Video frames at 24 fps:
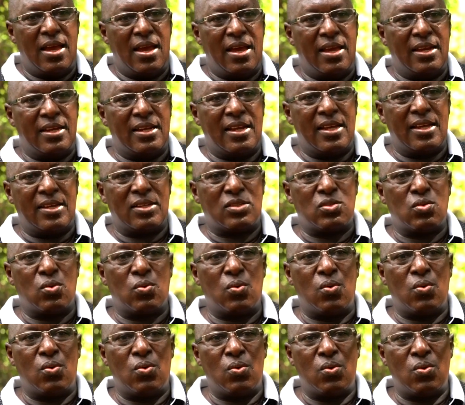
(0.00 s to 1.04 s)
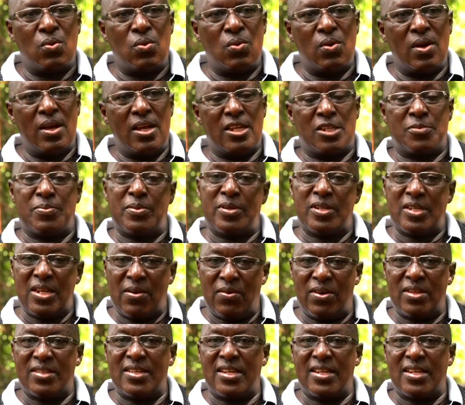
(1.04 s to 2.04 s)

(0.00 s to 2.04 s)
and to express our